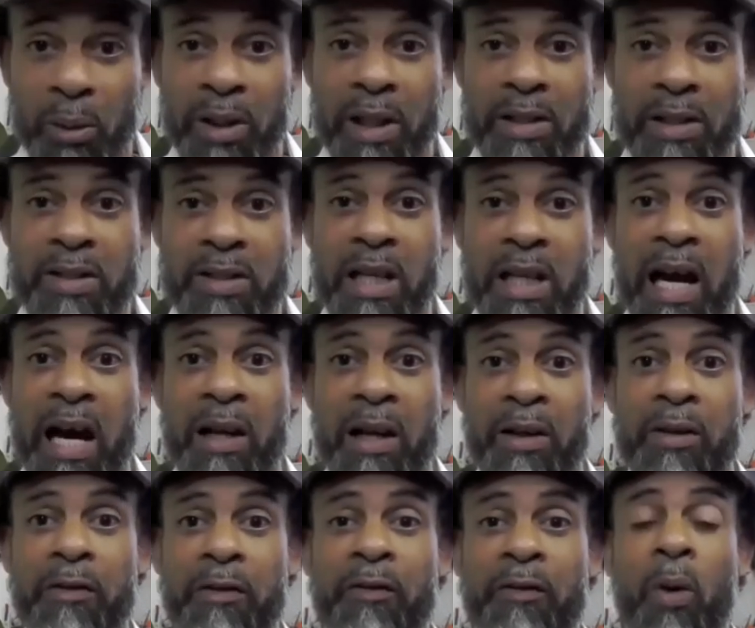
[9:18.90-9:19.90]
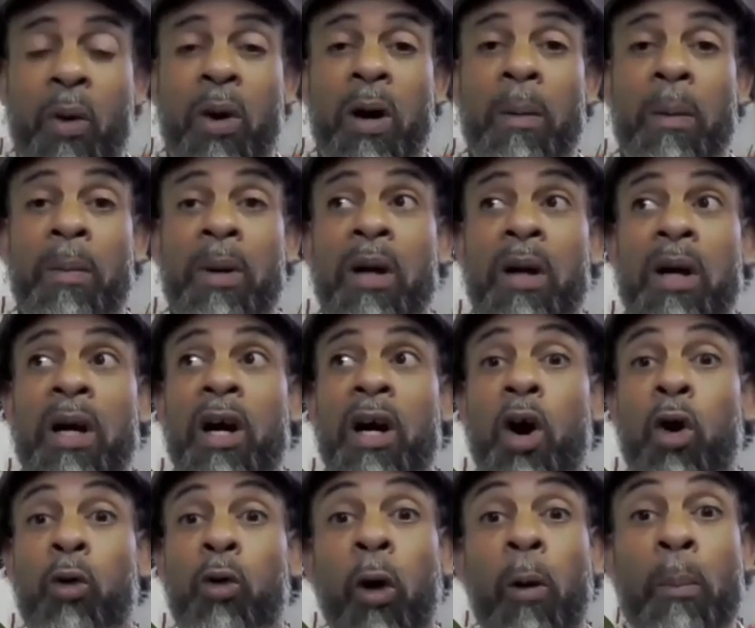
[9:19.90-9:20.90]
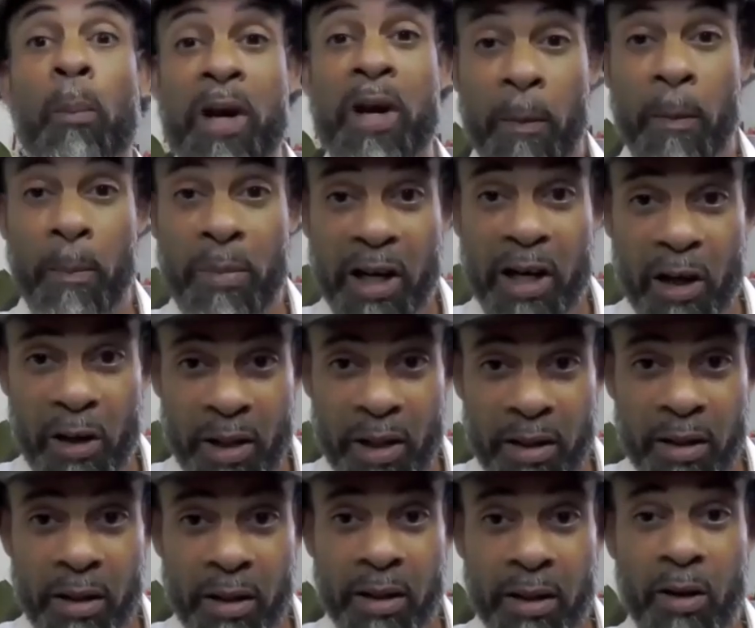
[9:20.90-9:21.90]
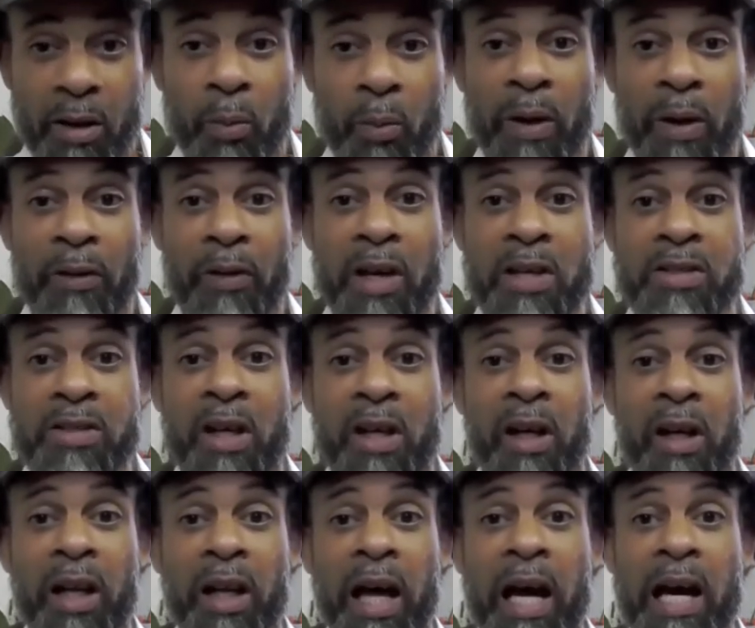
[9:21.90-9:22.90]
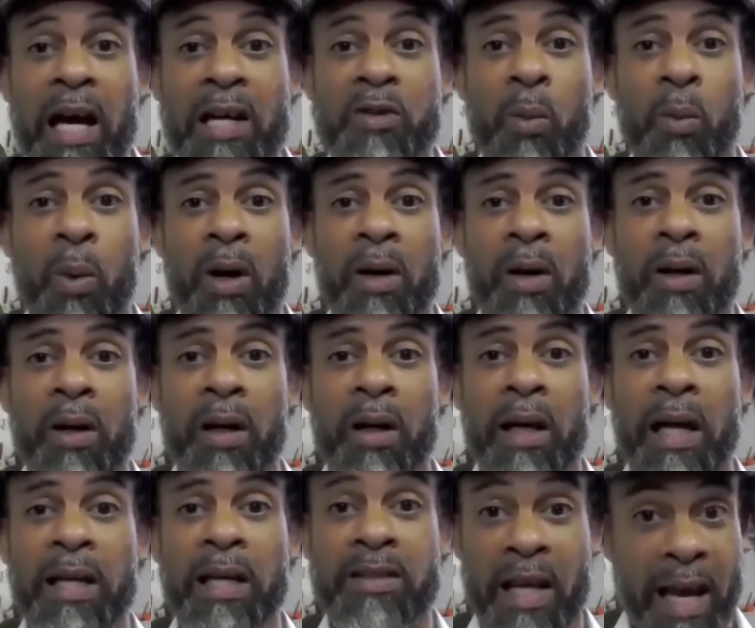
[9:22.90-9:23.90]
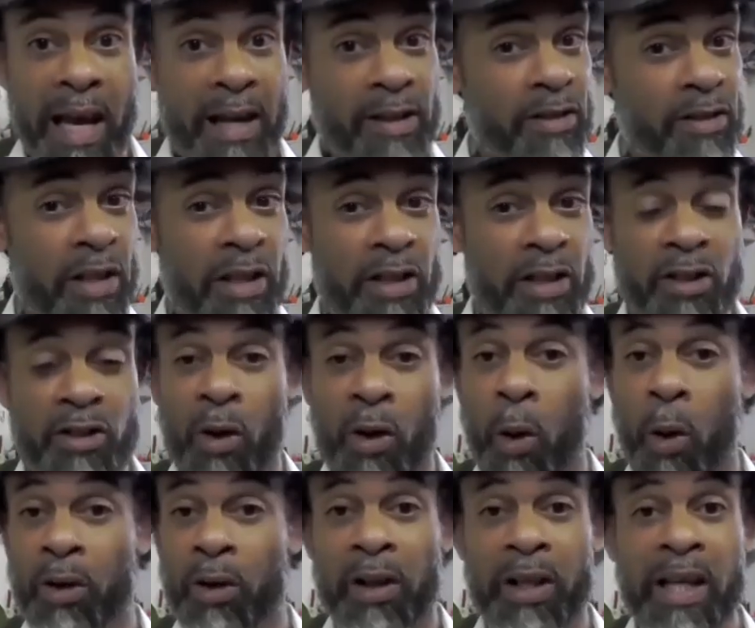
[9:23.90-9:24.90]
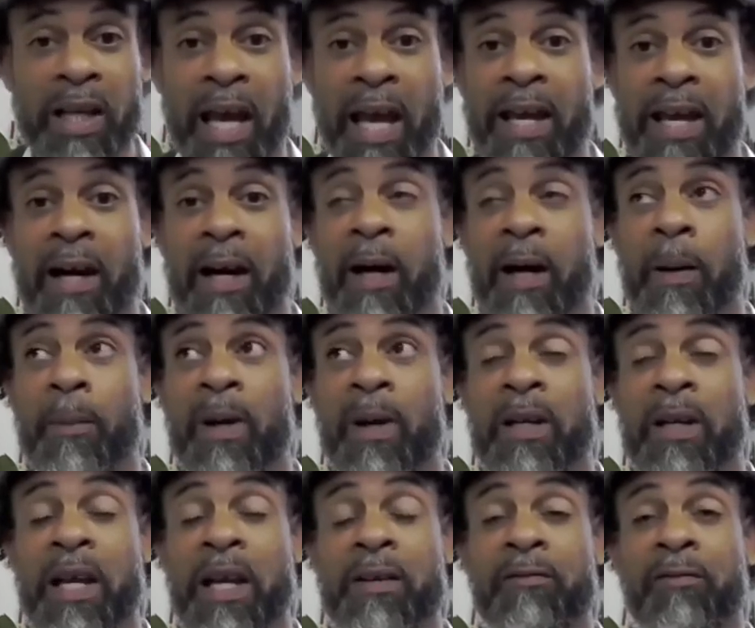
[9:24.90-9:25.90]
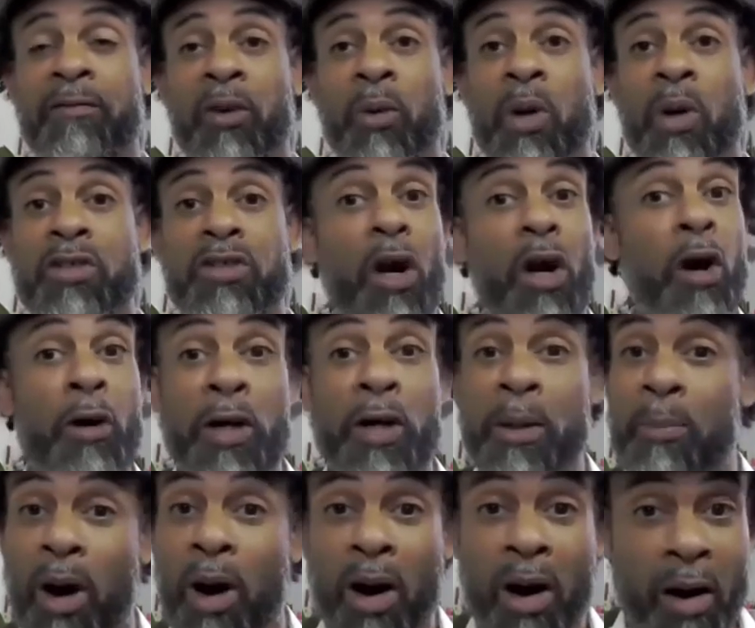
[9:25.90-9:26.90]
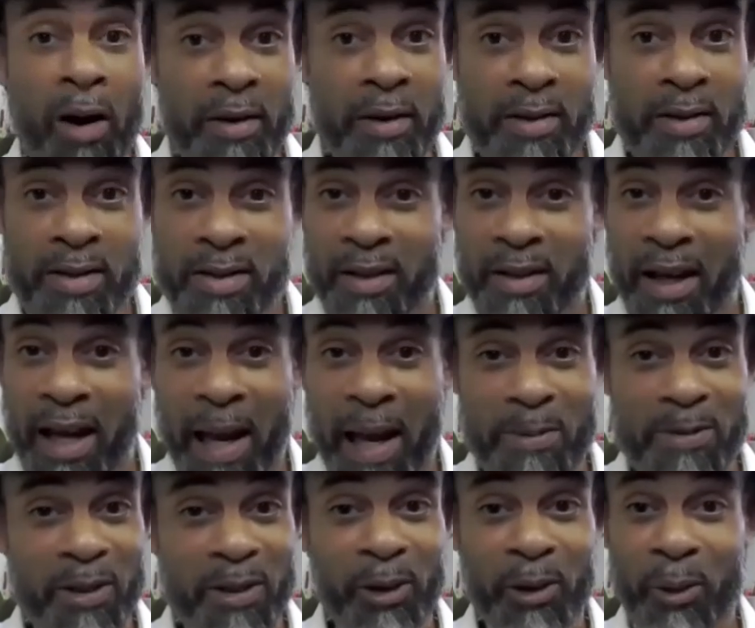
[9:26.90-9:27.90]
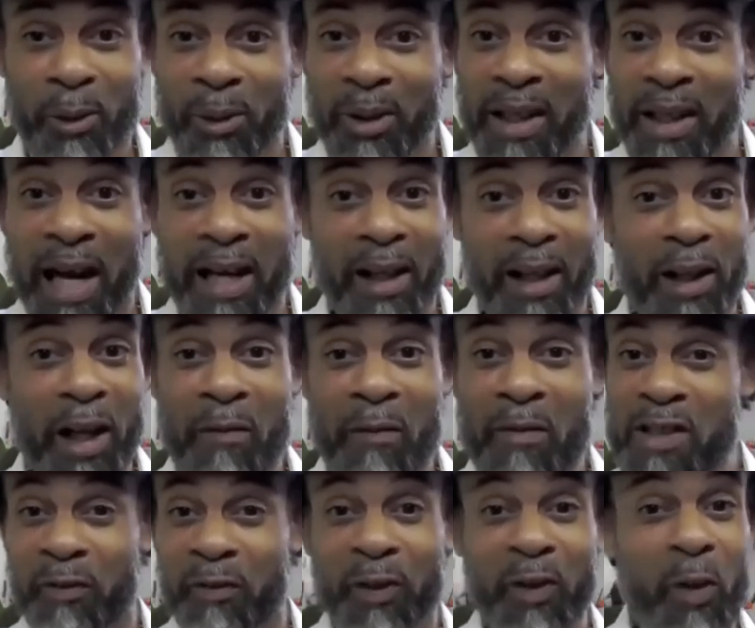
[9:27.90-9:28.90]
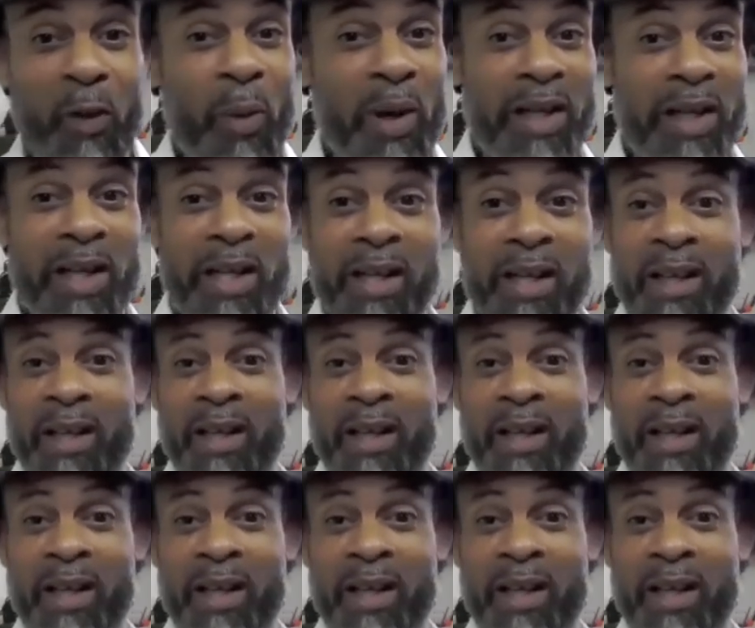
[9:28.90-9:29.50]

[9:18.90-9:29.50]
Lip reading: in style and form. Romir Bearden with his collage work is totally an influence. Ernie Barnes, absolutely. I love his fluidity.